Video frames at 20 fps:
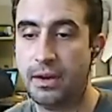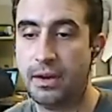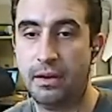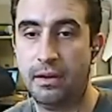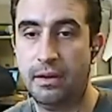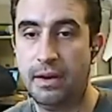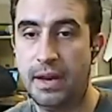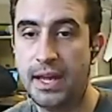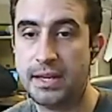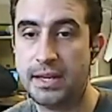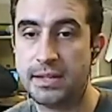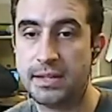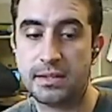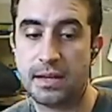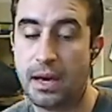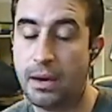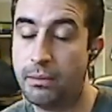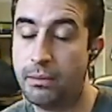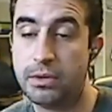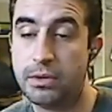
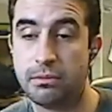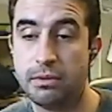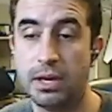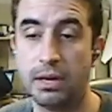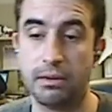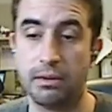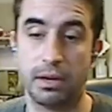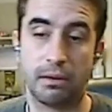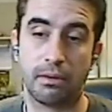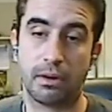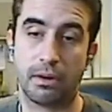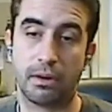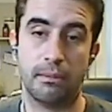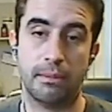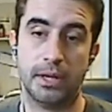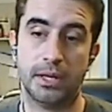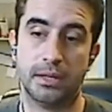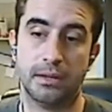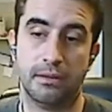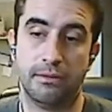lens, I would really
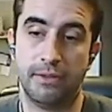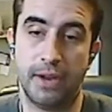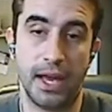recommend the